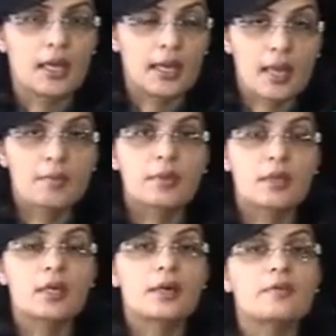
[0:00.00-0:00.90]
And I'm
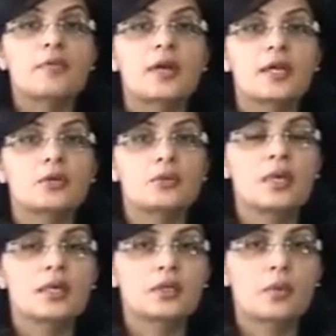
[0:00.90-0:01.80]
here referring to
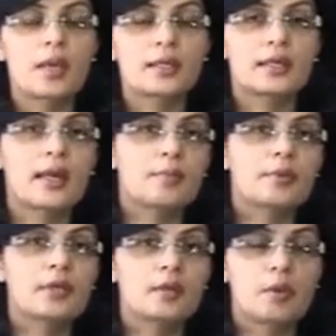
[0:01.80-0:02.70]
an earthquake that
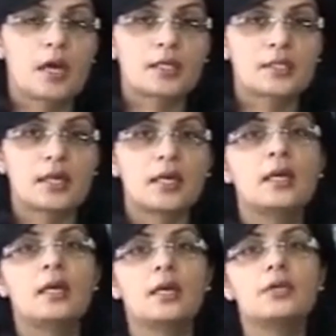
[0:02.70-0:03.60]
happened in Pakistan
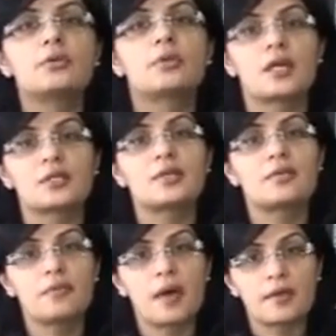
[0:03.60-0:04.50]
in
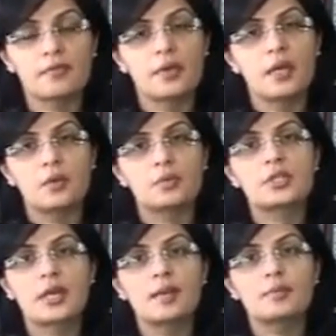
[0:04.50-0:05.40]
2005,
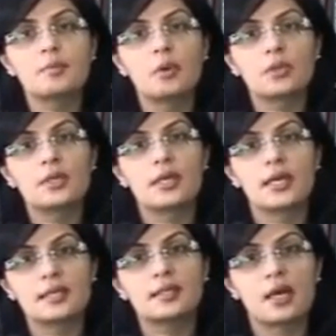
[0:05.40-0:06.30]
which claimed more than
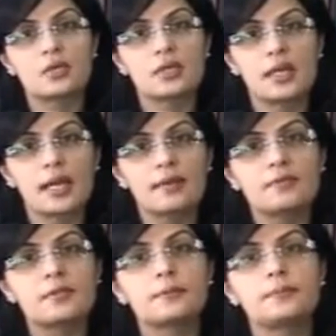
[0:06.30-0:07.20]
80,000
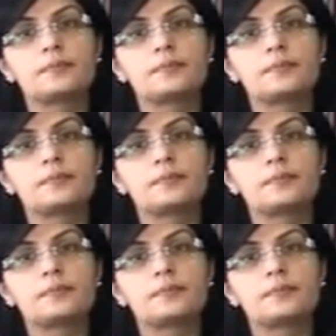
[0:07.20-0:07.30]
lives.